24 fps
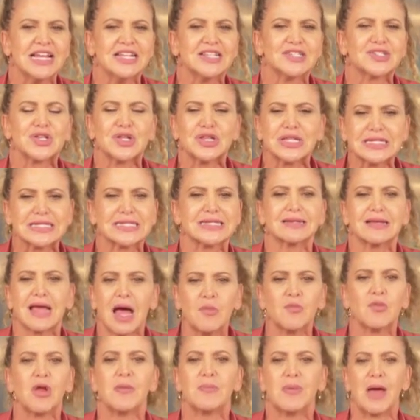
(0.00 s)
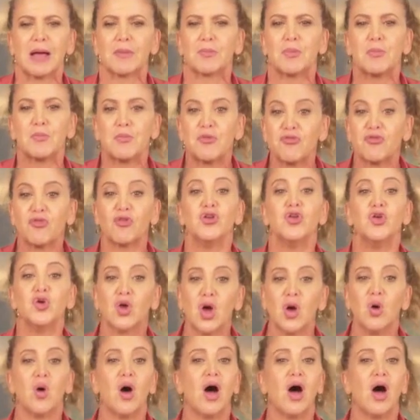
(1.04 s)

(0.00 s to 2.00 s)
So listen, come right back. But before you go,